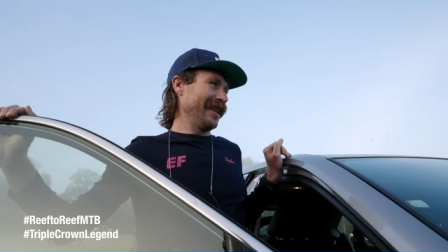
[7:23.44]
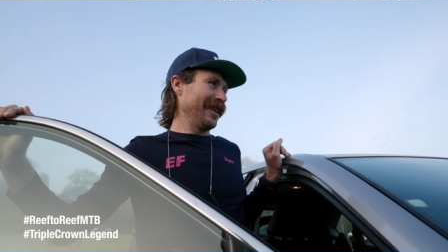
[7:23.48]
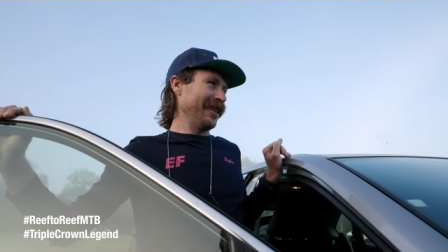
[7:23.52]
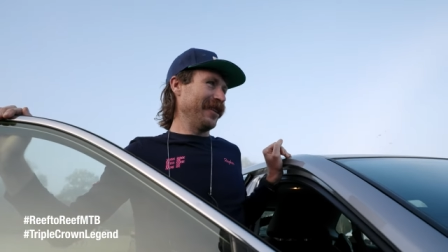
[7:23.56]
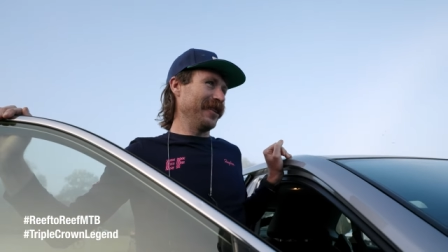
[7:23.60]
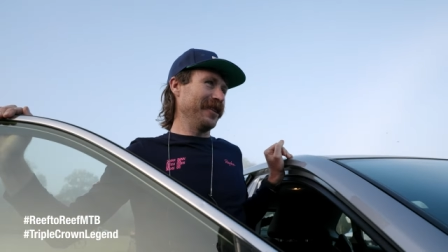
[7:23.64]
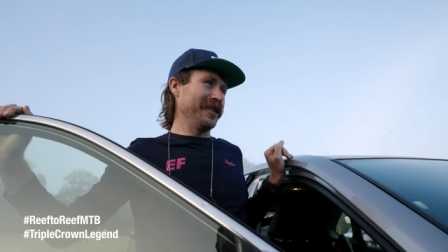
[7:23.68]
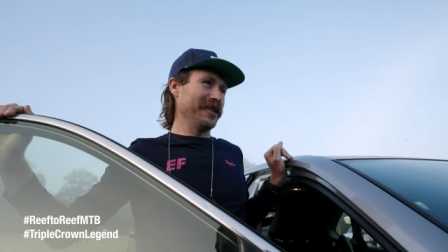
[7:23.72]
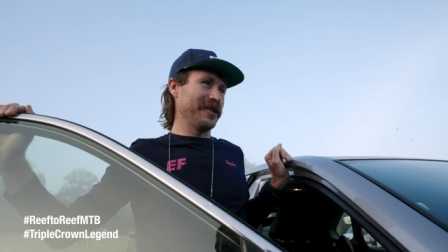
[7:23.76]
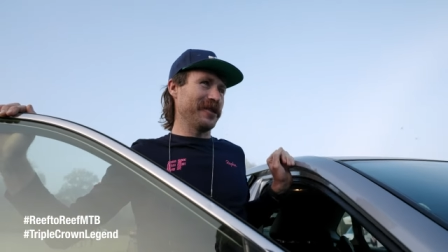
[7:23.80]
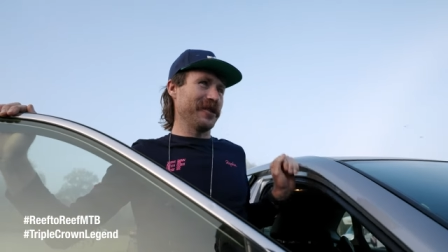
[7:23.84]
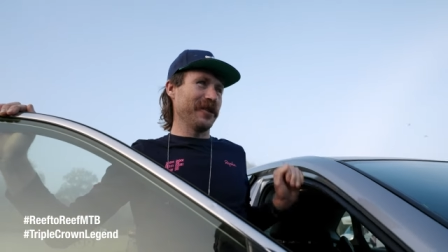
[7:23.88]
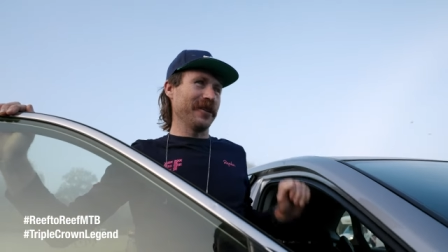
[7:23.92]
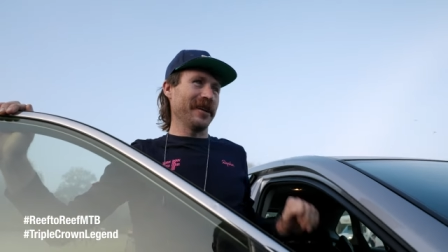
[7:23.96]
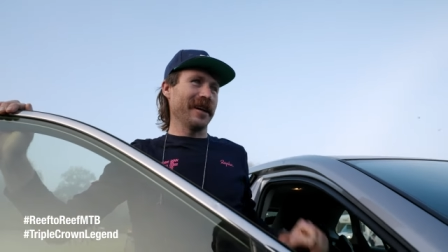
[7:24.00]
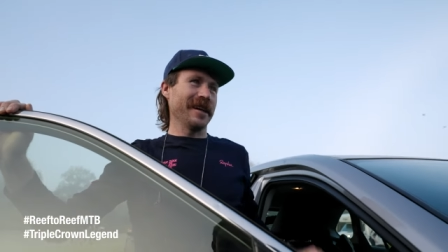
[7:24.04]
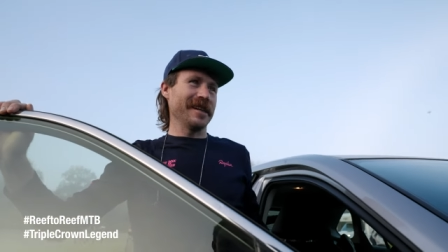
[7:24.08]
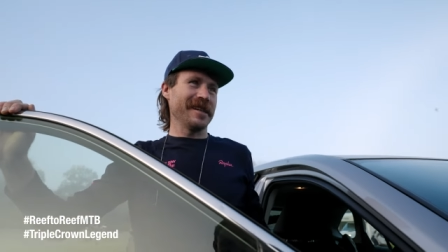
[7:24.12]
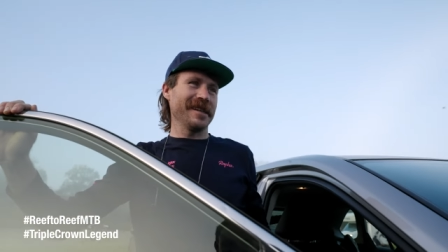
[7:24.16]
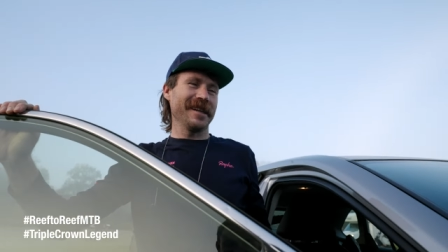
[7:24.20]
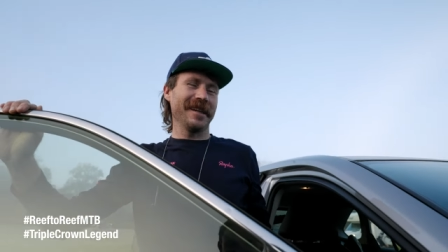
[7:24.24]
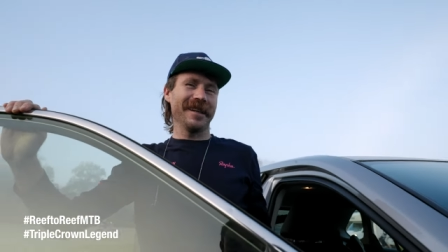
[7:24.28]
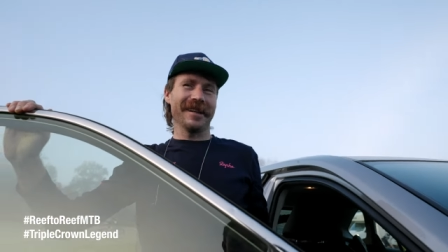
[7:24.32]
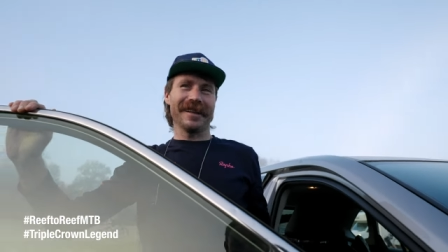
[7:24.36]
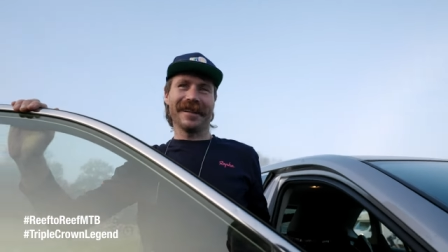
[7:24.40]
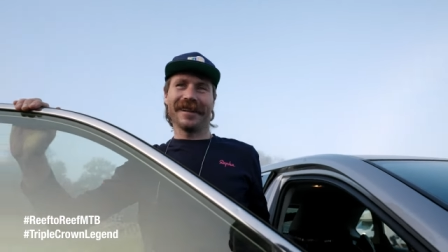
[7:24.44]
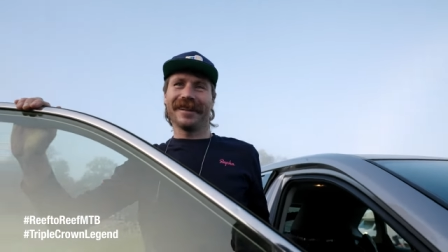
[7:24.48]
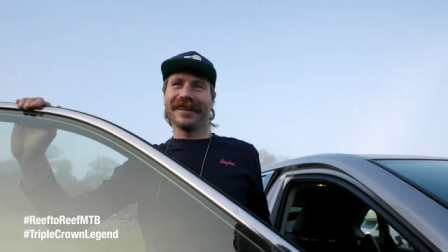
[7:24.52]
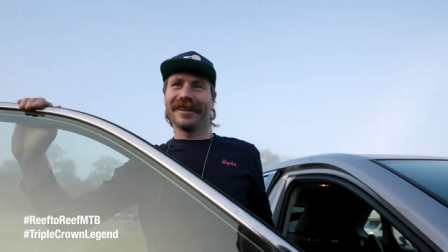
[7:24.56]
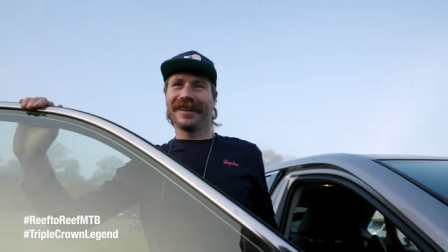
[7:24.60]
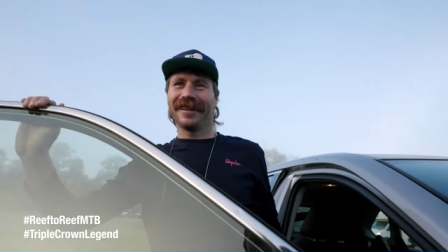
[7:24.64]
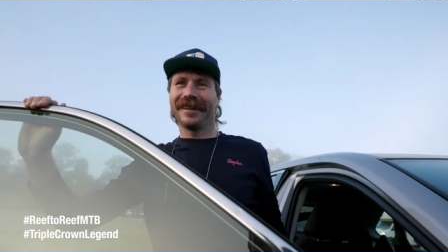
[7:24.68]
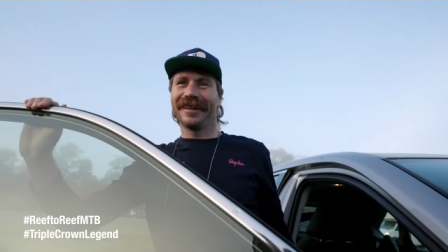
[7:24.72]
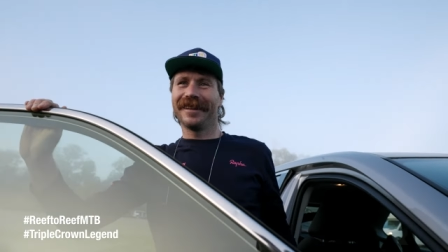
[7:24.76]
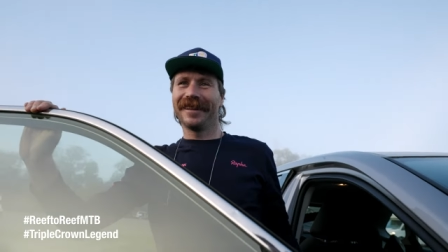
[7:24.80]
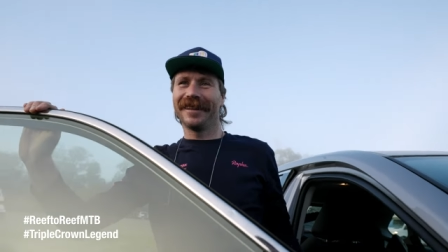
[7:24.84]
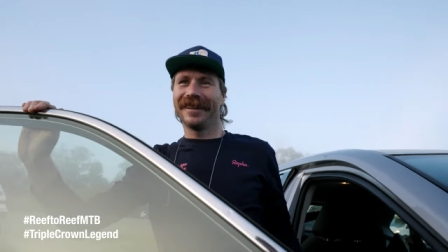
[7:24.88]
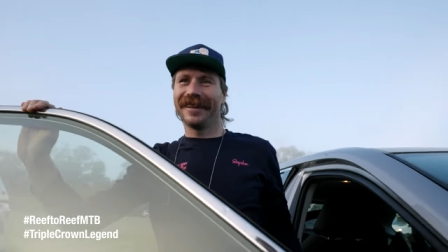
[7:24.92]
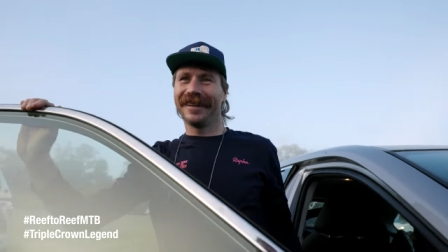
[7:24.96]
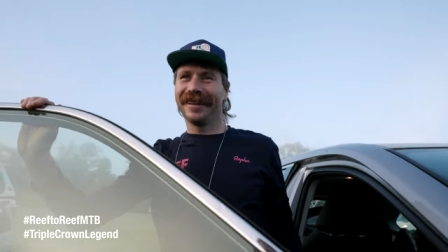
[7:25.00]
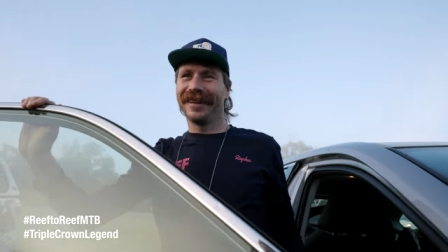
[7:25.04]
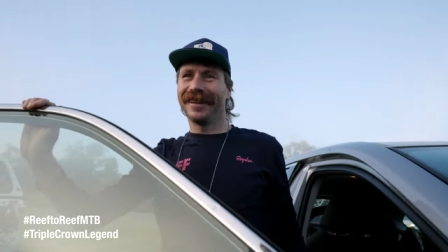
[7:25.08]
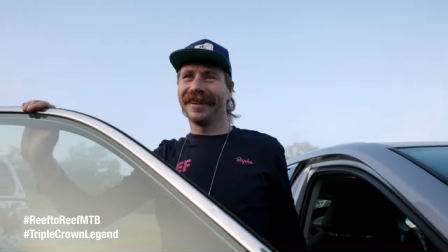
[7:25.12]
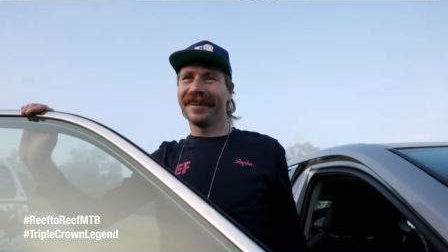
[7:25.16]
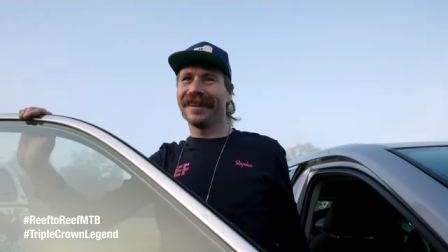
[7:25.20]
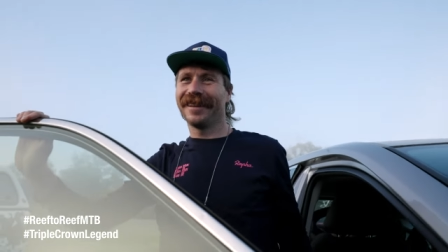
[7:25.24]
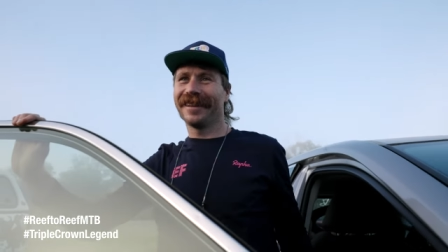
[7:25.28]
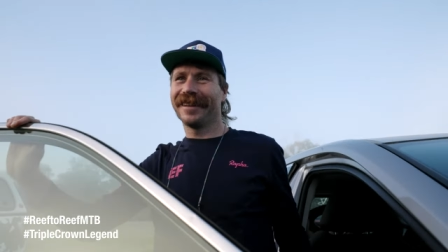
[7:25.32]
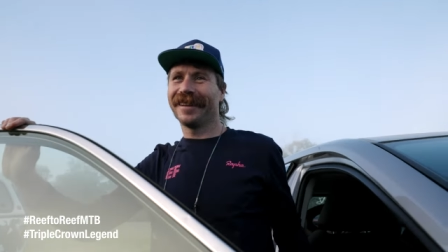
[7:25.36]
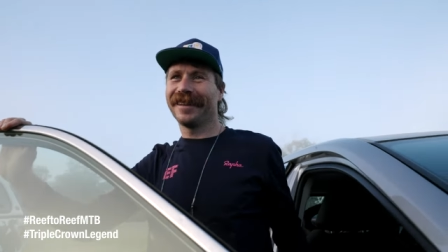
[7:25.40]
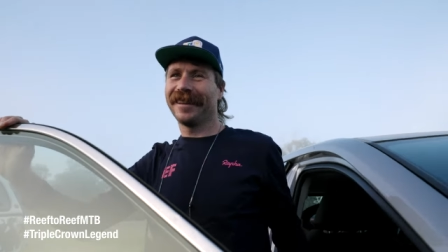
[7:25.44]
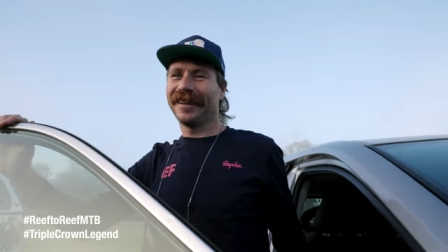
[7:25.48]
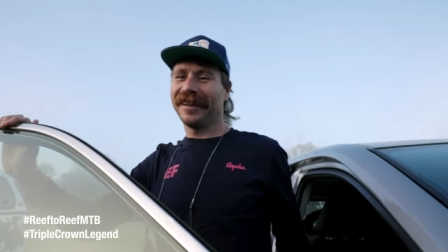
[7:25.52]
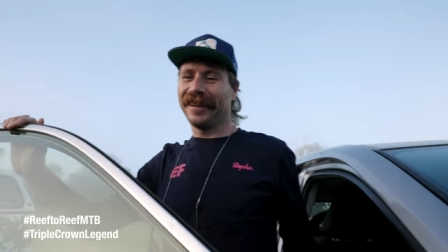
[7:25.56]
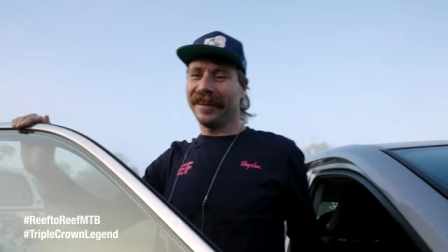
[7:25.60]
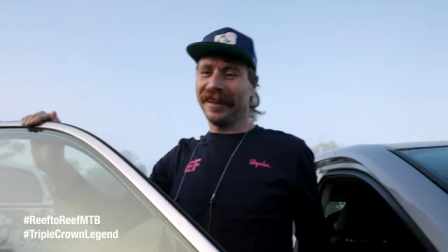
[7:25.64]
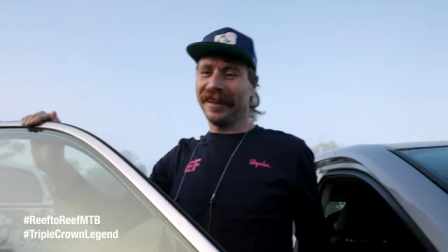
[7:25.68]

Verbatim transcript: Only 2 days in. Bit stiff?